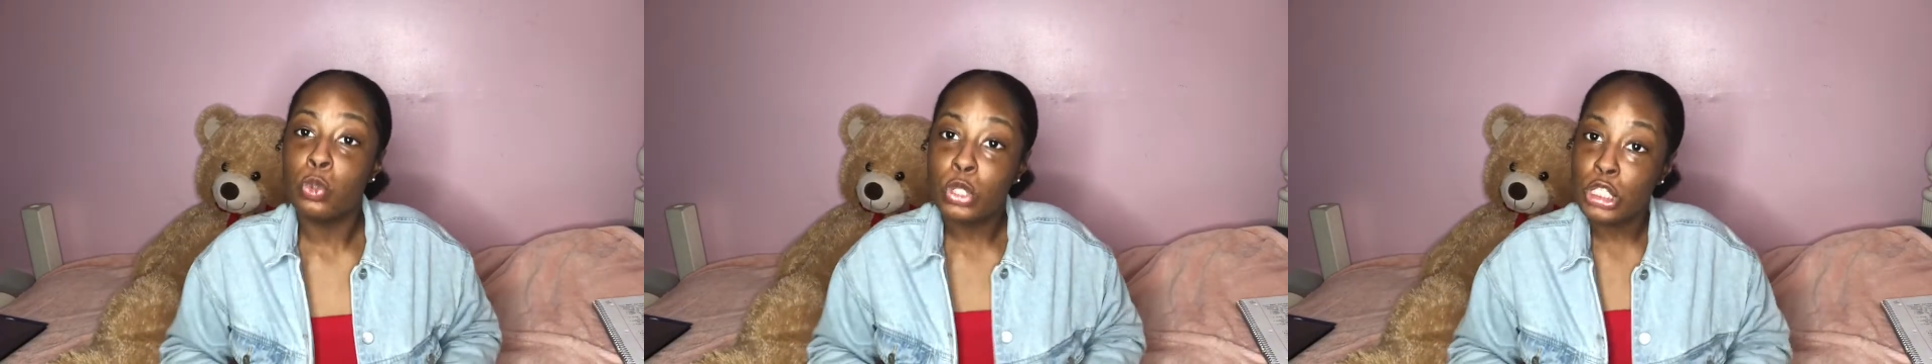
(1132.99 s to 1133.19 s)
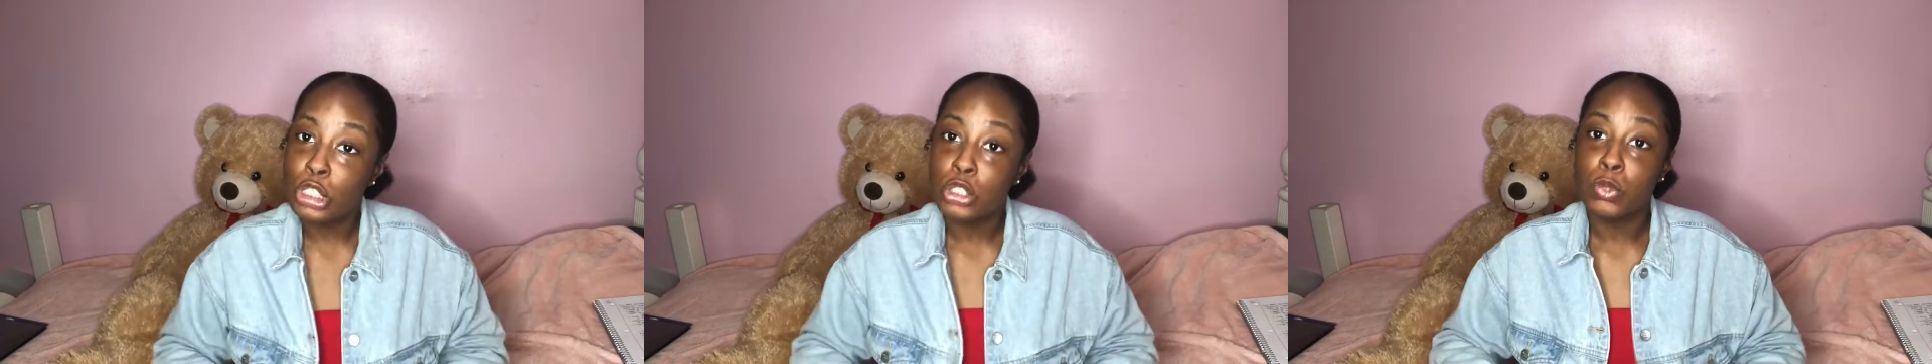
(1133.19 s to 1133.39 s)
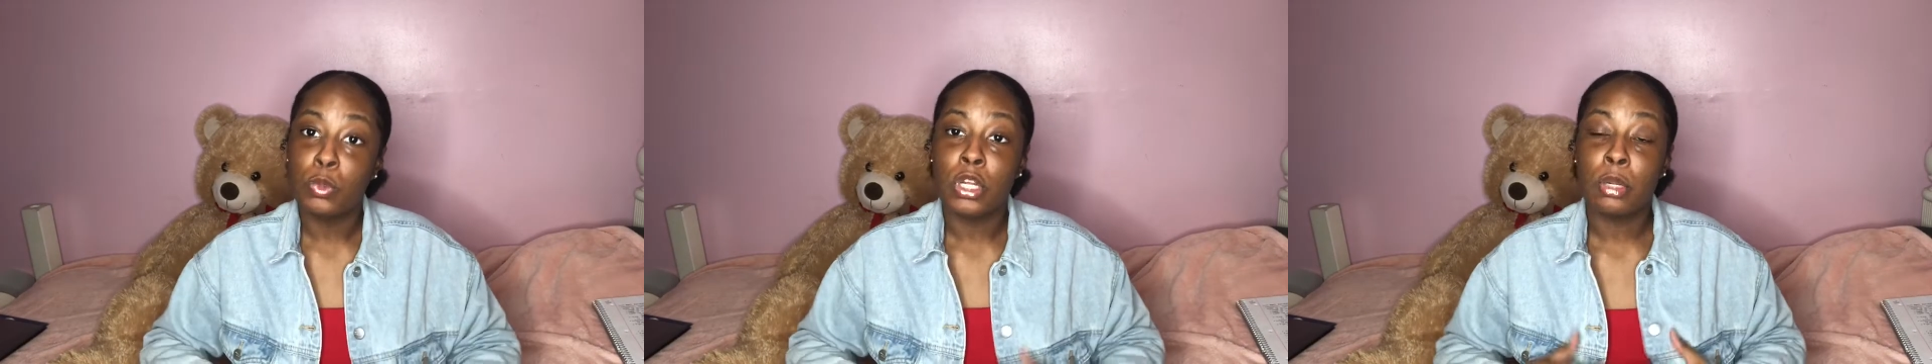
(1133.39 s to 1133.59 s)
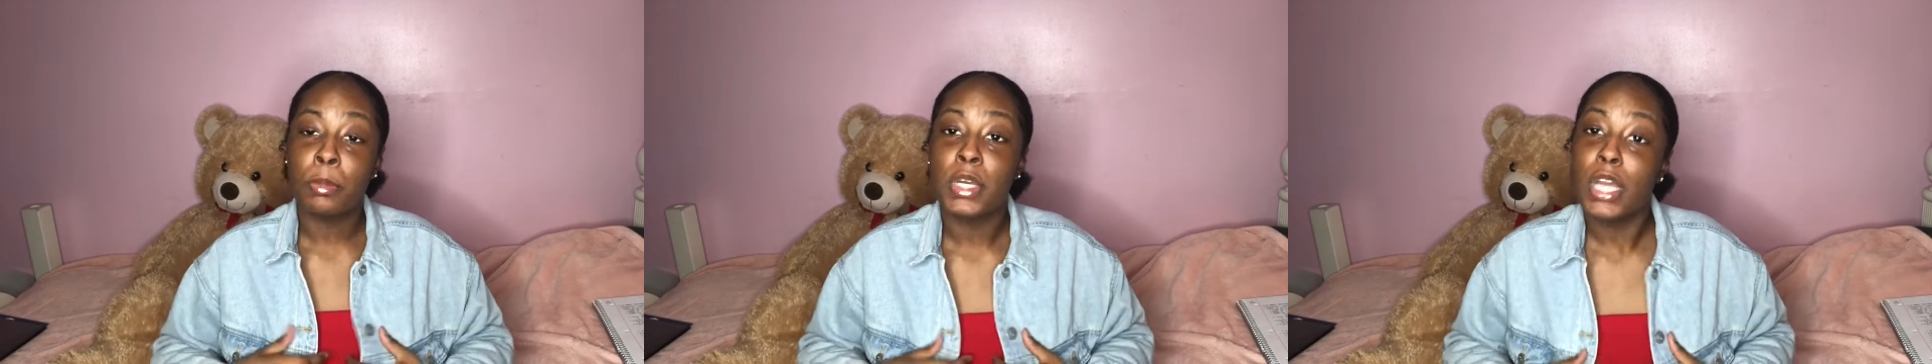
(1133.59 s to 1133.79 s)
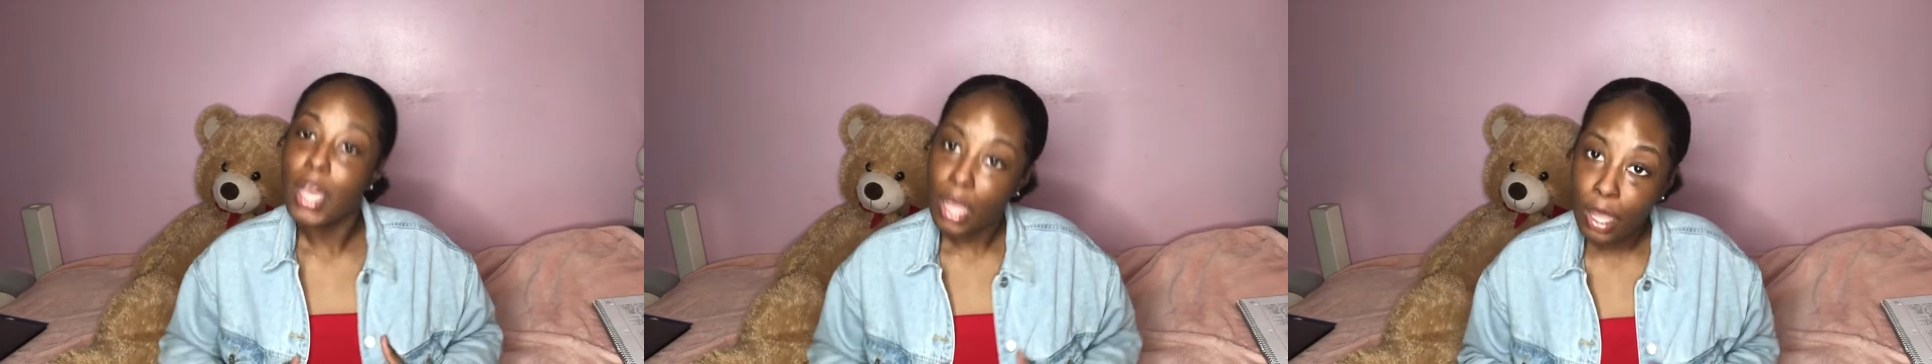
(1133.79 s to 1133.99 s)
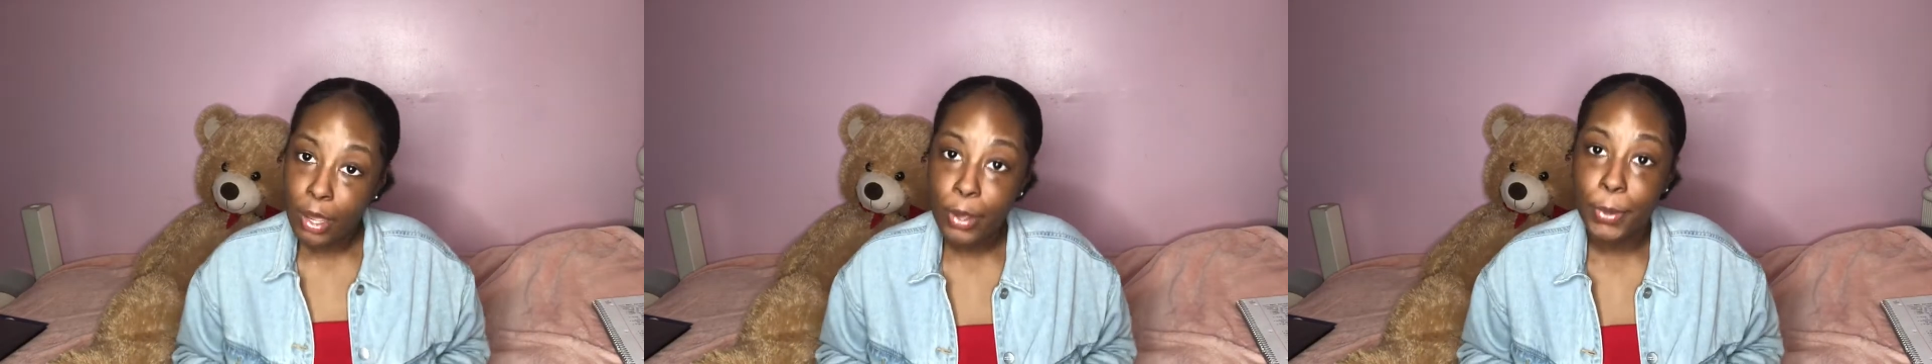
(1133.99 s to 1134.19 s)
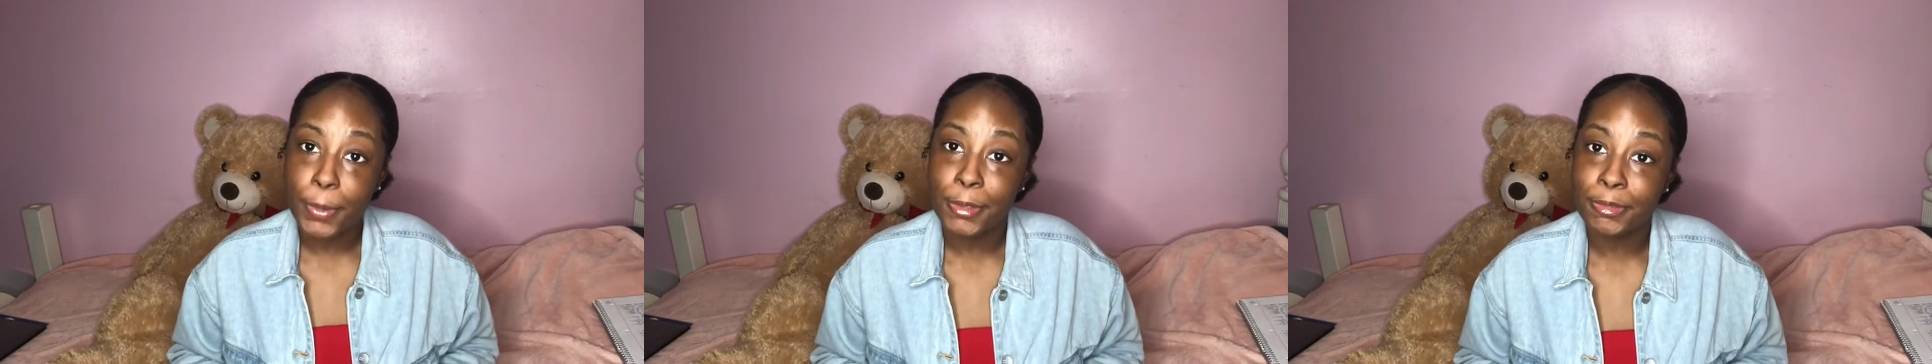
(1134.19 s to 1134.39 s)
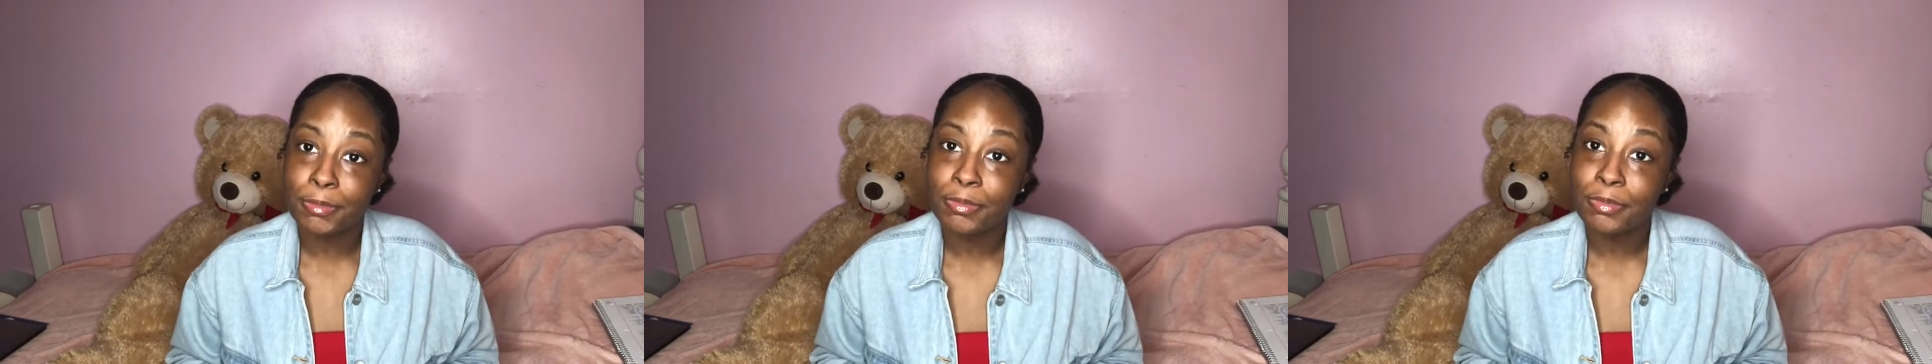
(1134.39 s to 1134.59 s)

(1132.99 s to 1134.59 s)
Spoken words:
that you want to become.